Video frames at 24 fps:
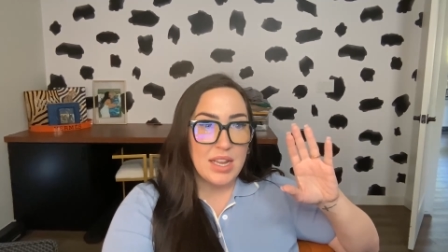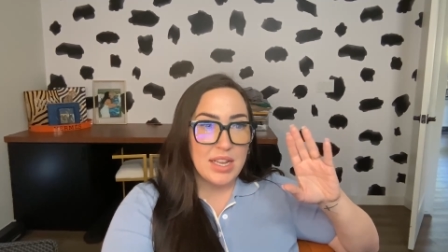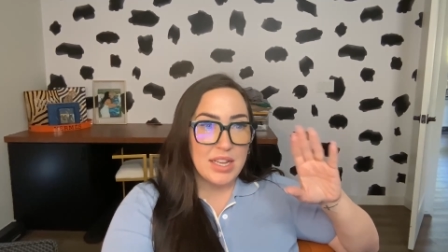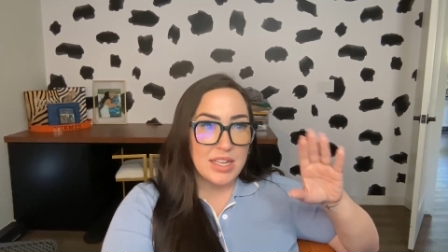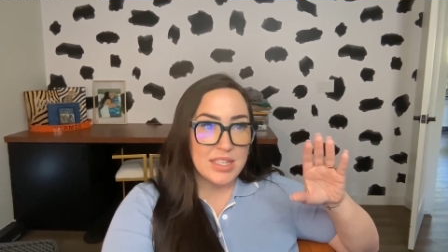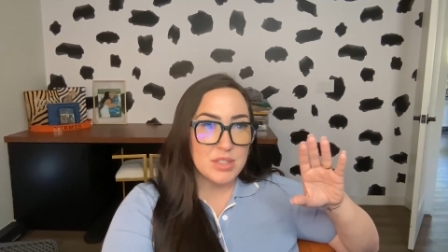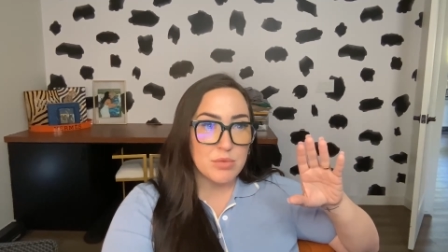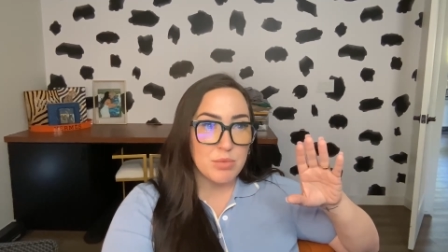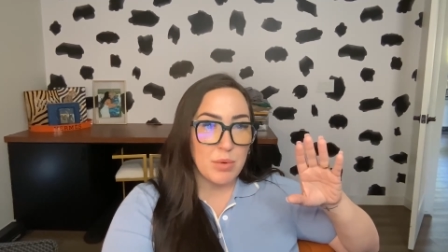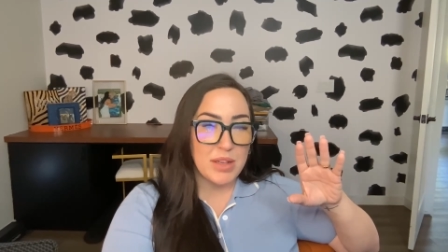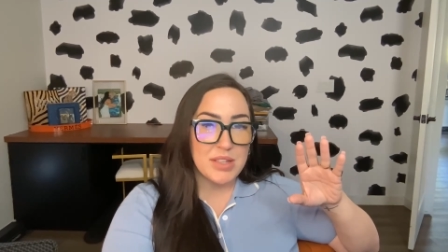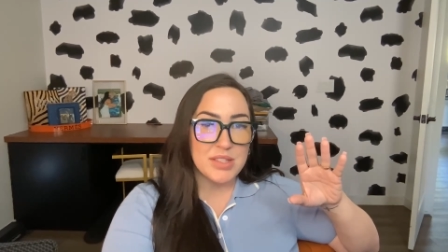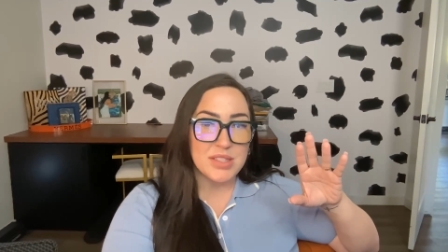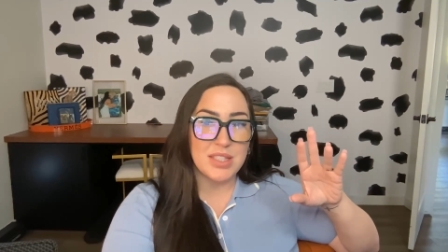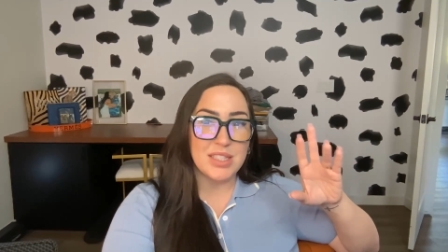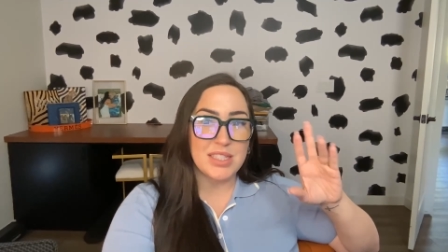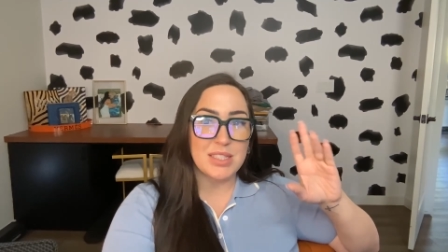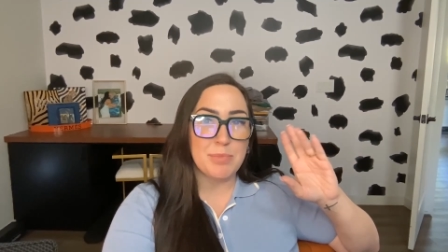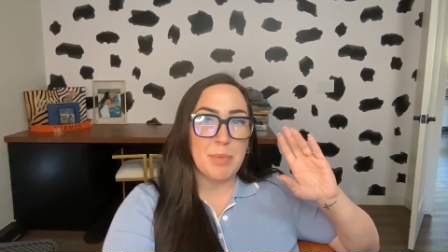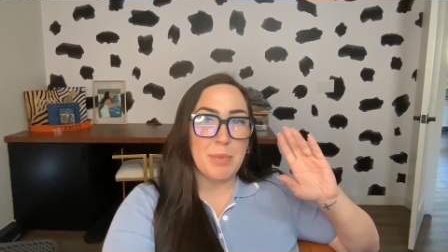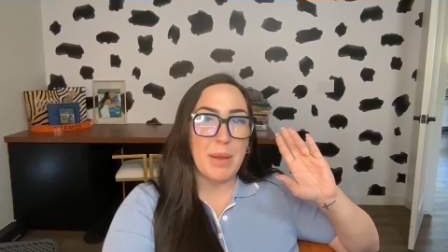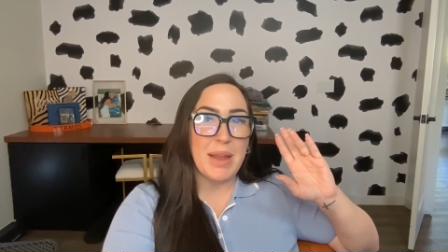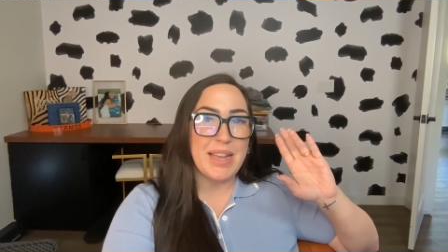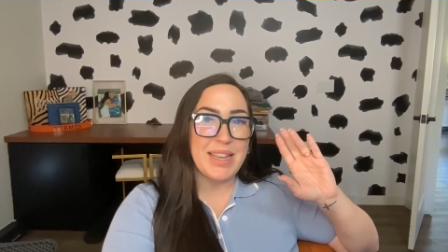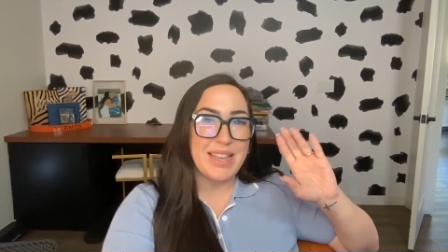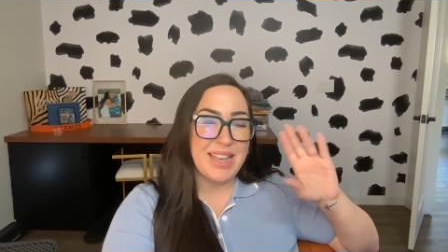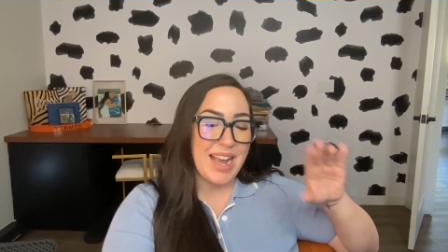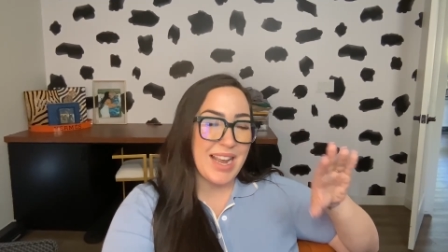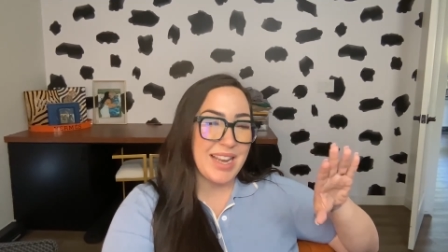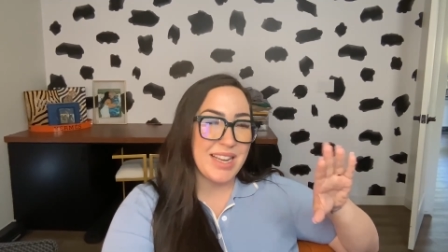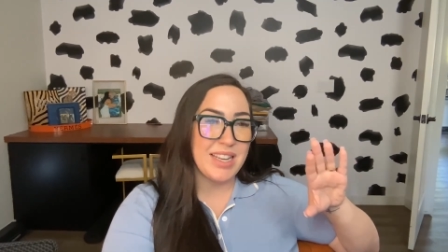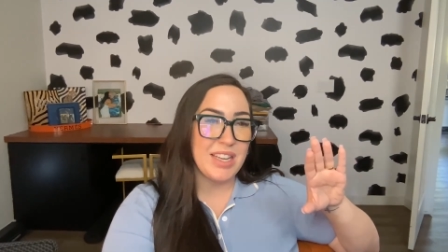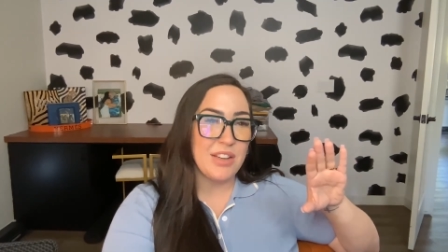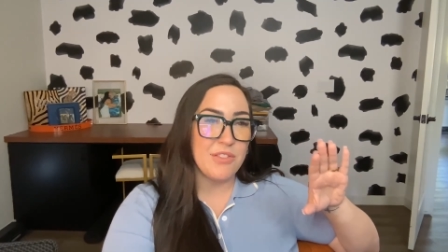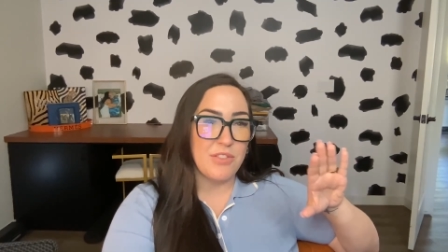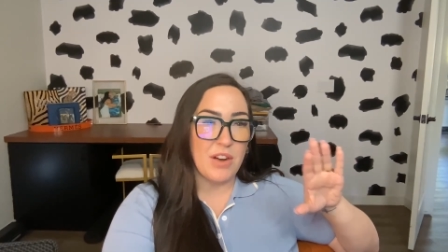His residents pay
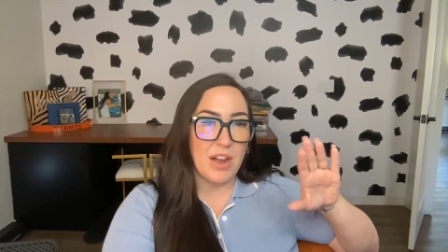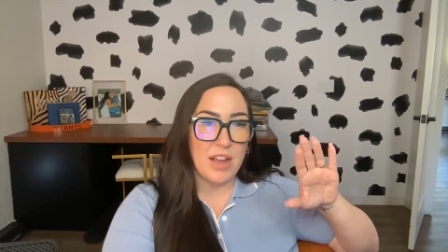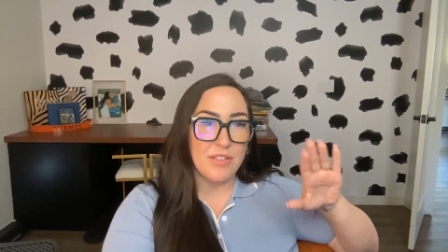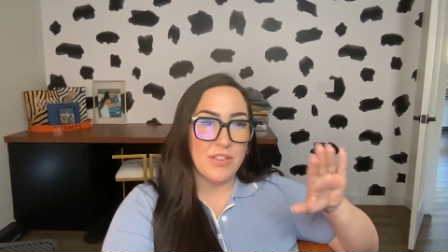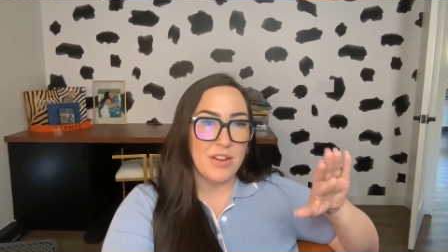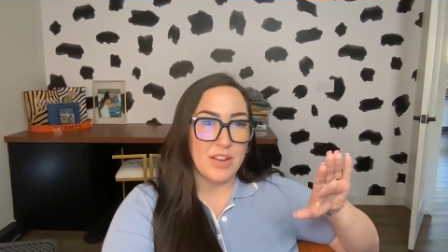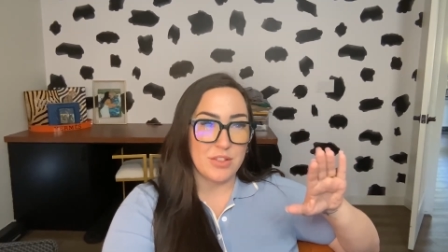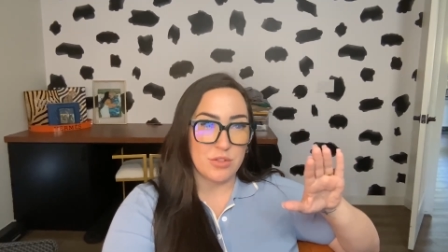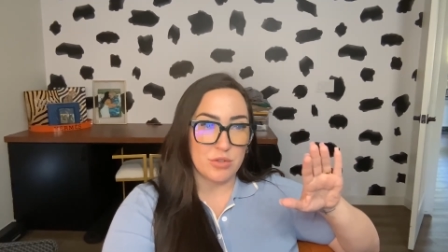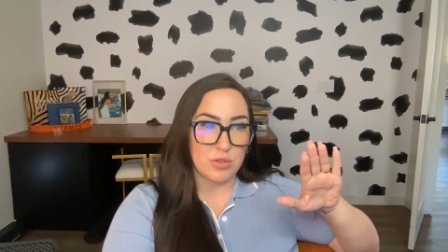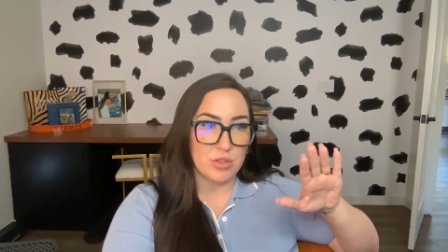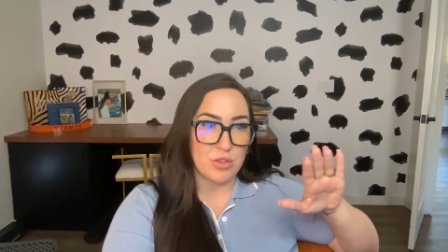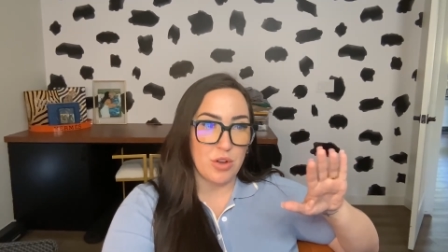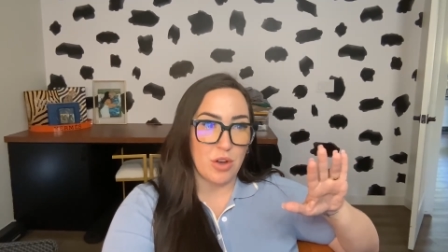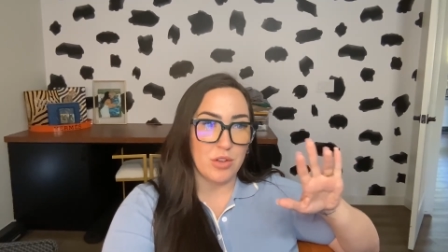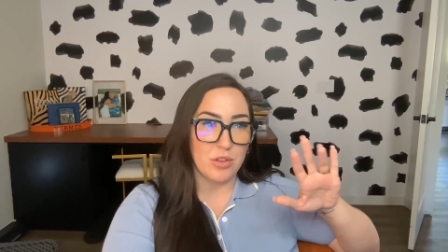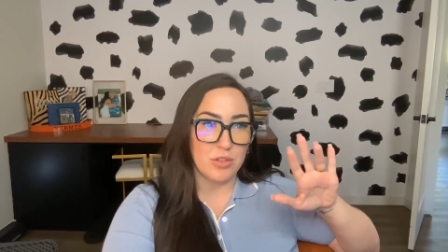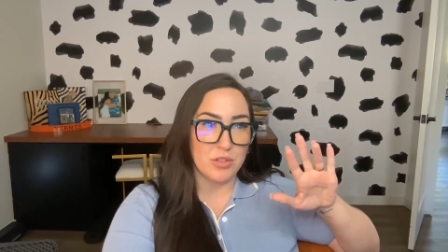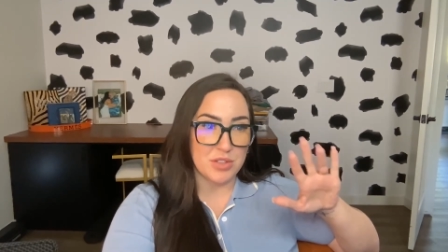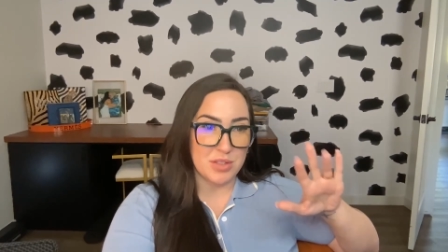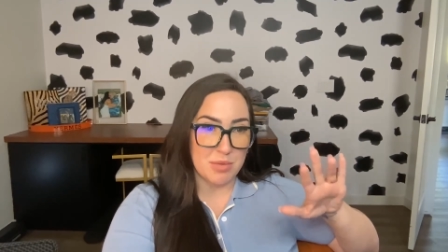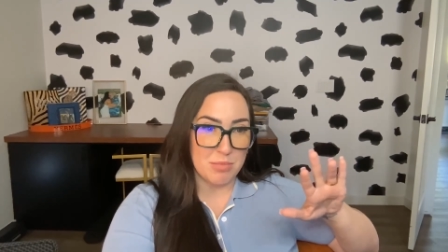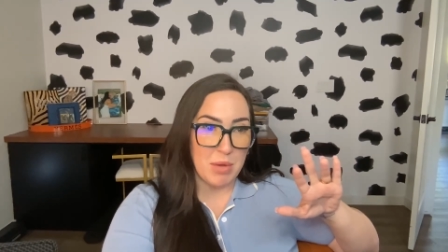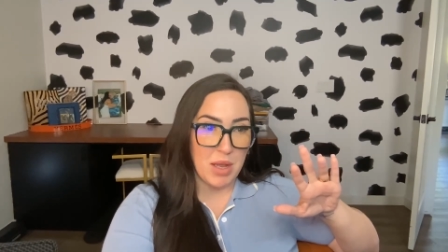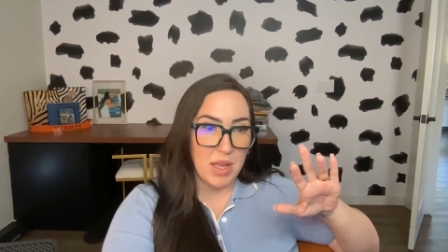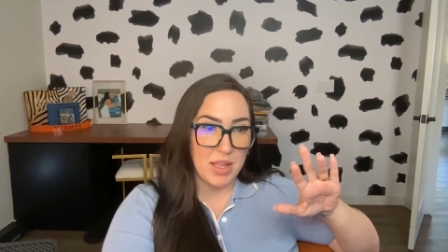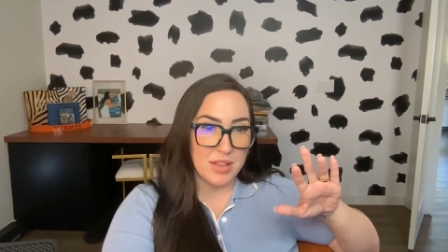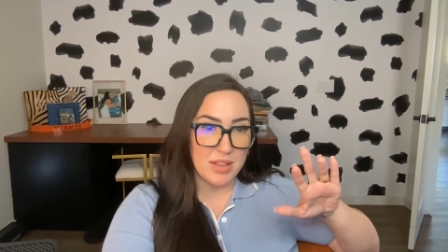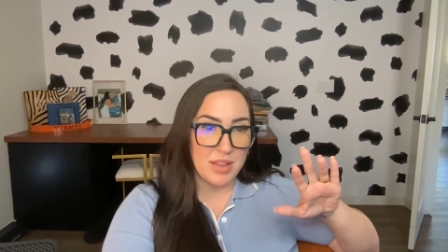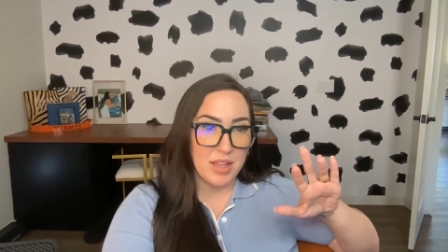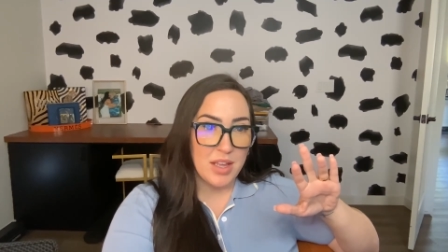$9,500 a month.